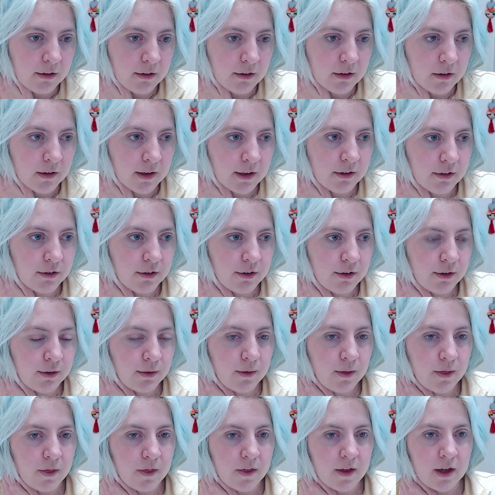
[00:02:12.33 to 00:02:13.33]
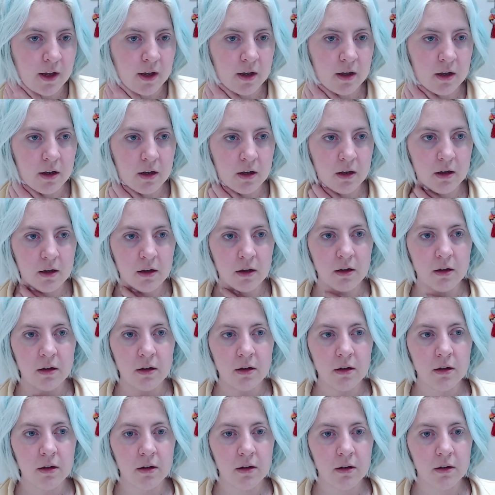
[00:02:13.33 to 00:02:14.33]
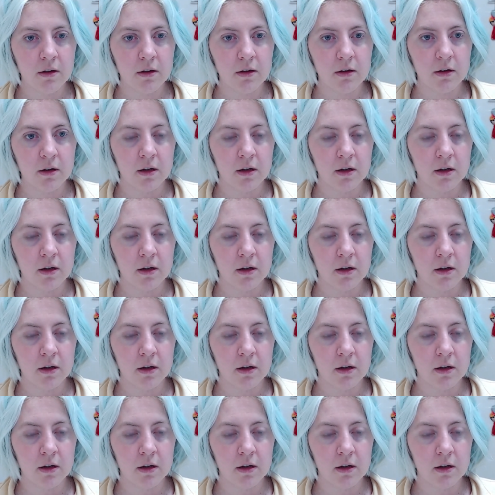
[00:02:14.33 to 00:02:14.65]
So let's do this.